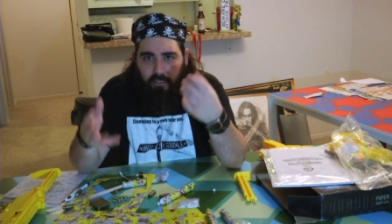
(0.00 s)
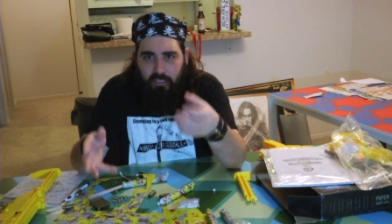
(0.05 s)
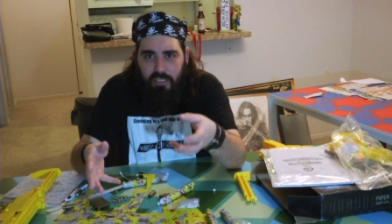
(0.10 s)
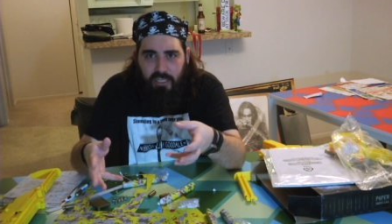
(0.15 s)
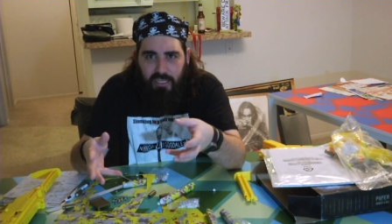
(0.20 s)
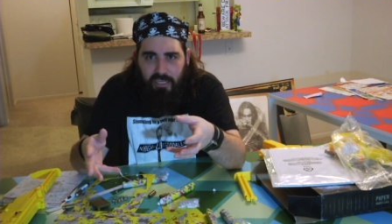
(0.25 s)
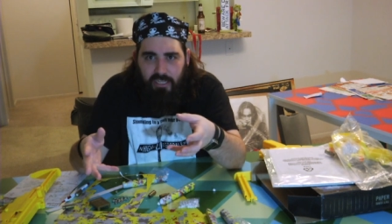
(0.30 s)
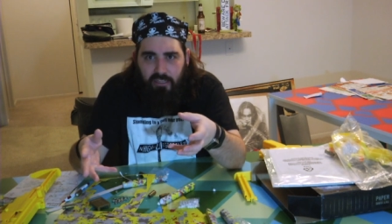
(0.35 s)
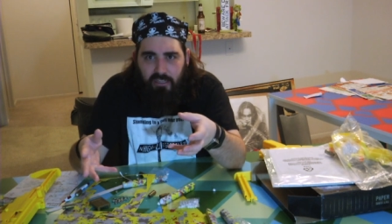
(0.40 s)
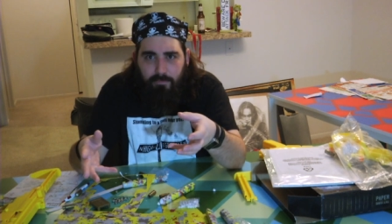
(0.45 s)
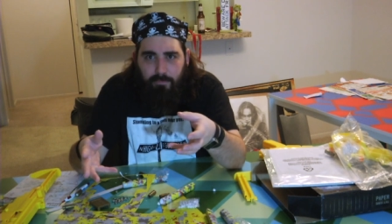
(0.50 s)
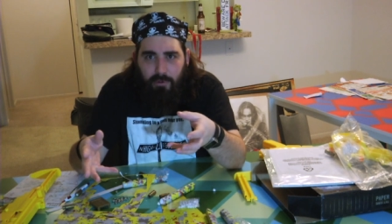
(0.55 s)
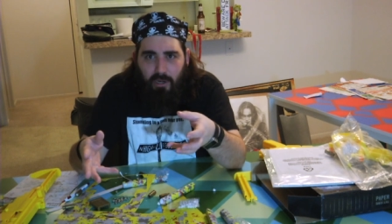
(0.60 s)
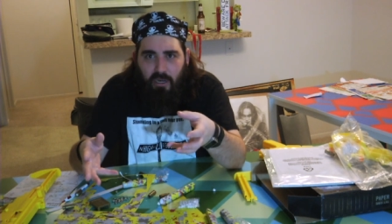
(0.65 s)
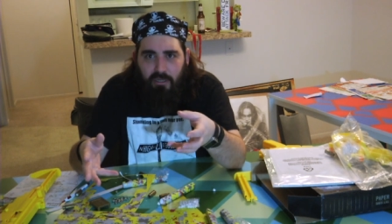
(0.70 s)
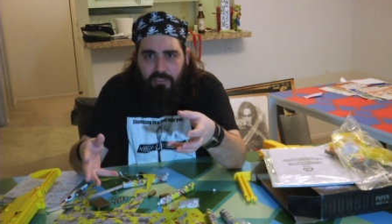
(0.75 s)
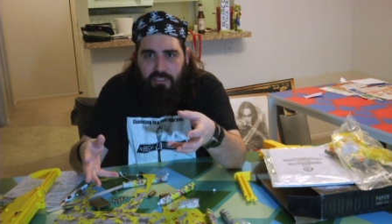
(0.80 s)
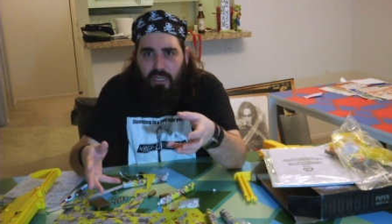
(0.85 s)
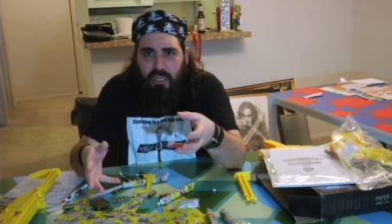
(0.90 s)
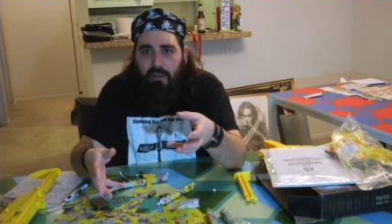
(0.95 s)
getting the
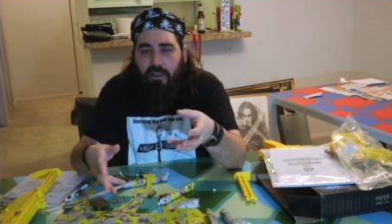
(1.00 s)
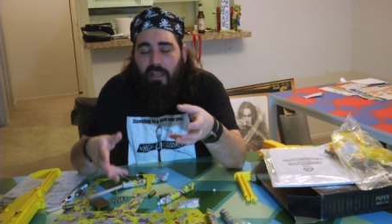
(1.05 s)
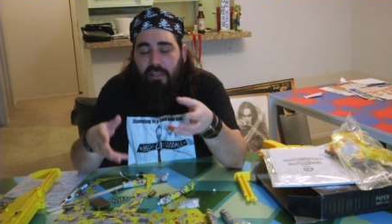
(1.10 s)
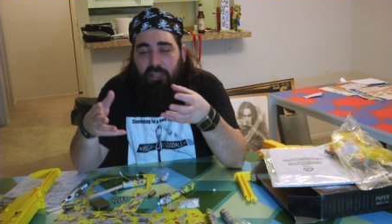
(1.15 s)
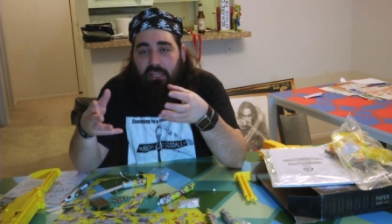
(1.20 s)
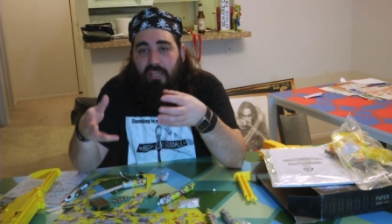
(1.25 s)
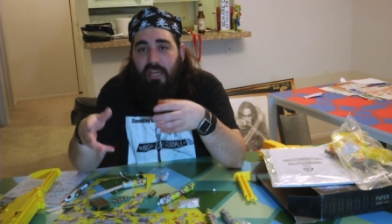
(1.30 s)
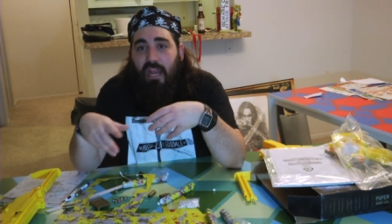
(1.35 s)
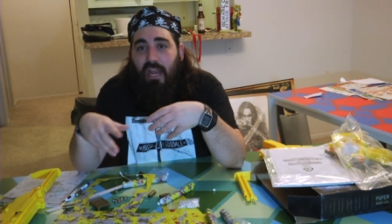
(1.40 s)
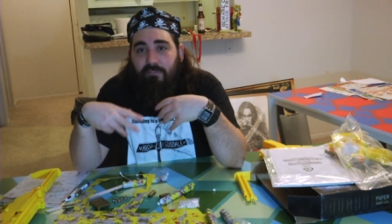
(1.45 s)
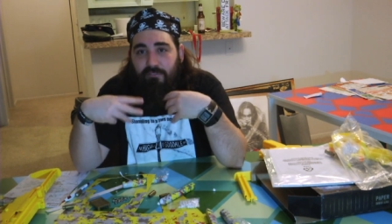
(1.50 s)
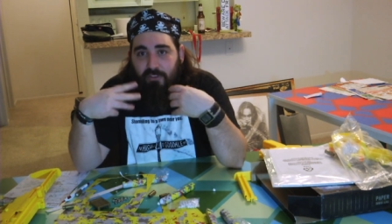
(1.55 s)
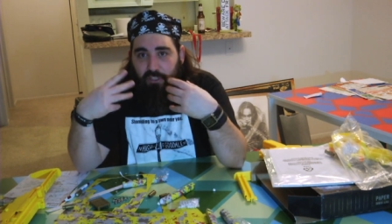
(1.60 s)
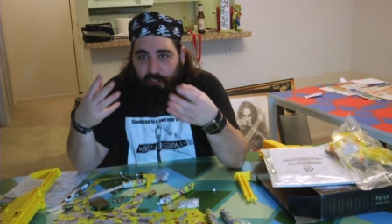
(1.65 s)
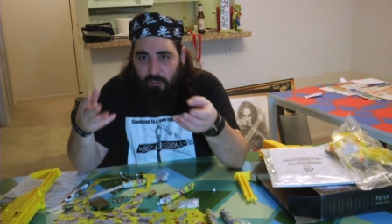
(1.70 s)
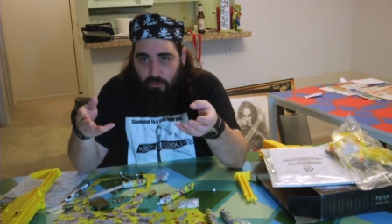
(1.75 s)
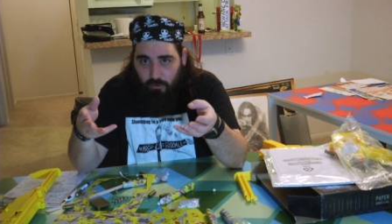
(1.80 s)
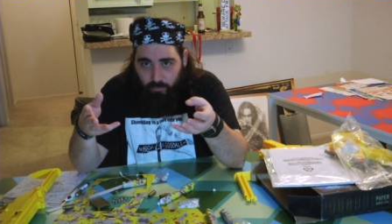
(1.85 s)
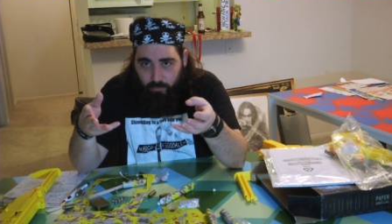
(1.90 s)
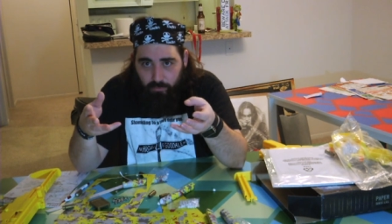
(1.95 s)
parts out and then
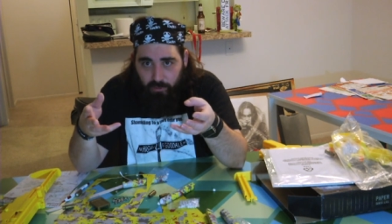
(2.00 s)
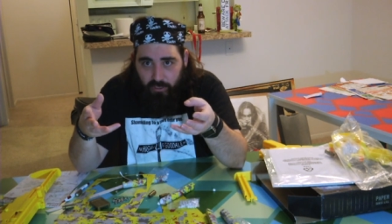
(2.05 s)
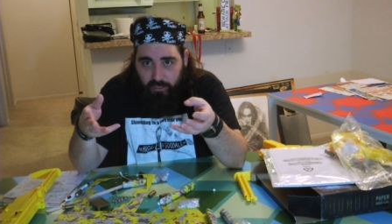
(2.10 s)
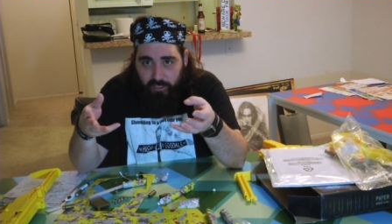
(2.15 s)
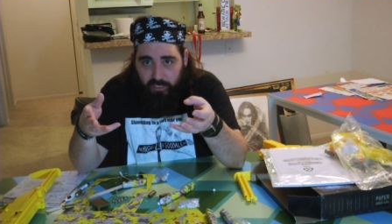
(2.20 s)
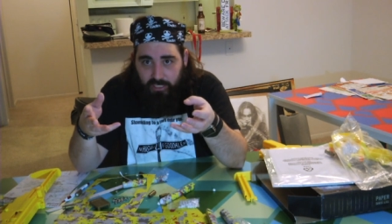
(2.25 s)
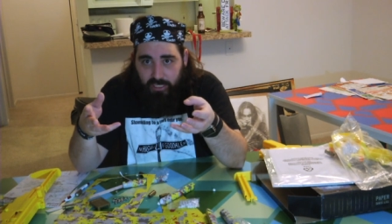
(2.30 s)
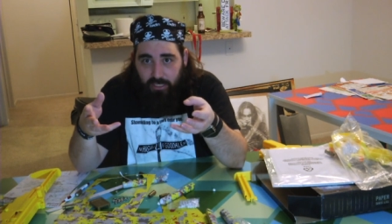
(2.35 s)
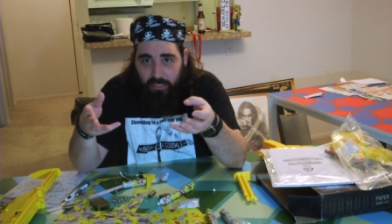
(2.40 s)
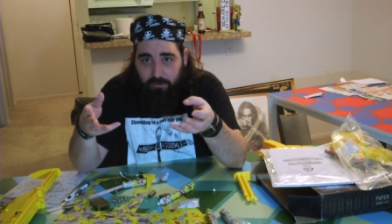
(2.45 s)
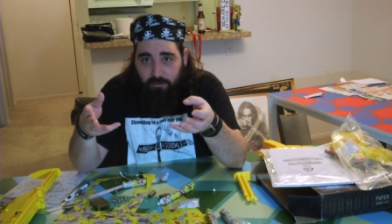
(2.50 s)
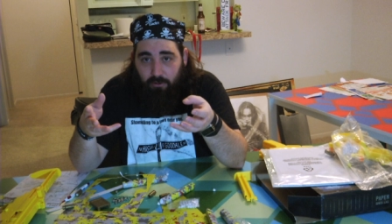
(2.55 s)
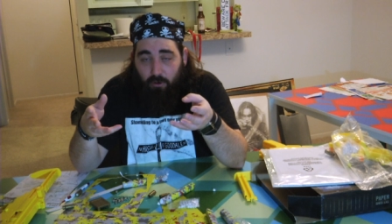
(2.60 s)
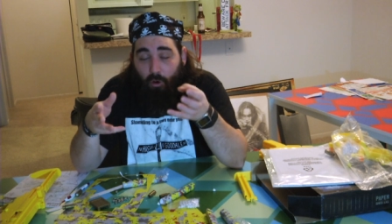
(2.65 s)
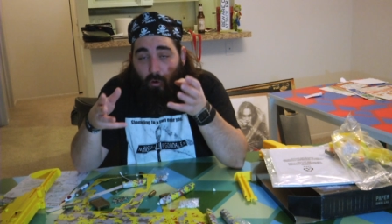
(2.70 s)
having you put together.